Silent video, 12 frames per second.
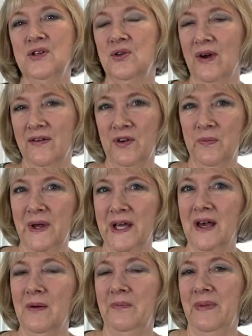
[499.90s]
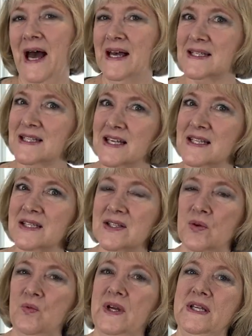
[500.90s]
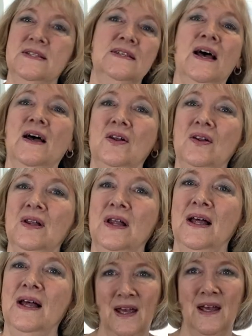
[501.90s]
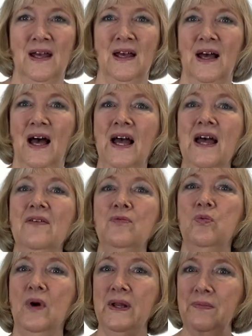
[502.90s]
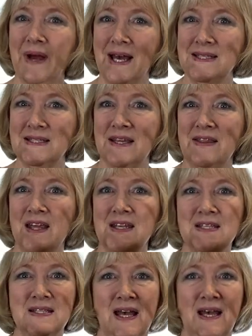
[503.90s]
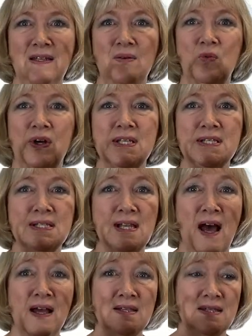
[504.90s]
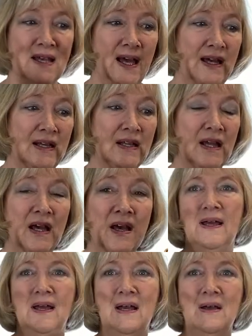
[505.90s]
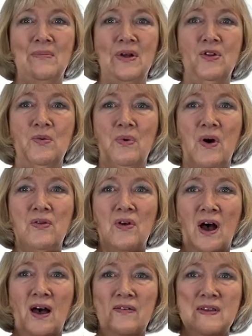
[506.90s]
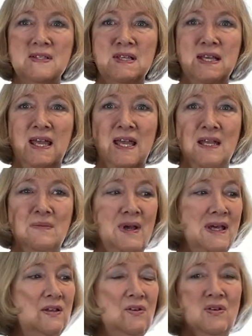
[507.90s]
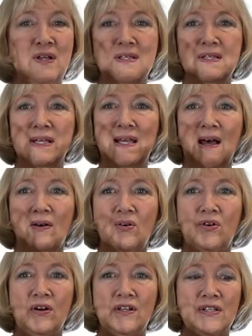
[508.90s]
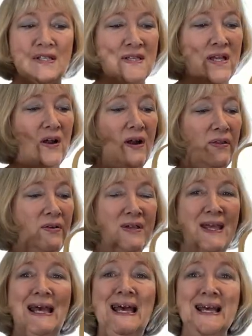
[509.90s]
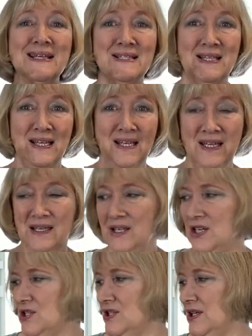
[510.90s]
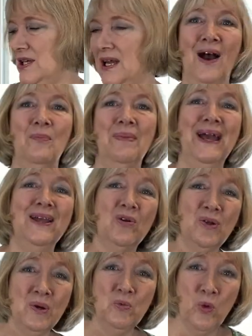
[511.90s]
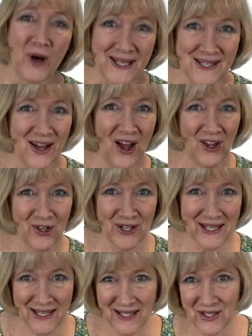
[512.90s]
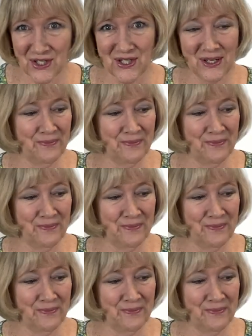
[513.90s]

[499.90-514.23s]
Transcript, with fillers: Do you ever pick up baskets to resell? I have one basket that is signed and one is not signed. But they're both obviously handmade and you can see how gorgeous they are. They're in excellent condition. Paid only $1 each.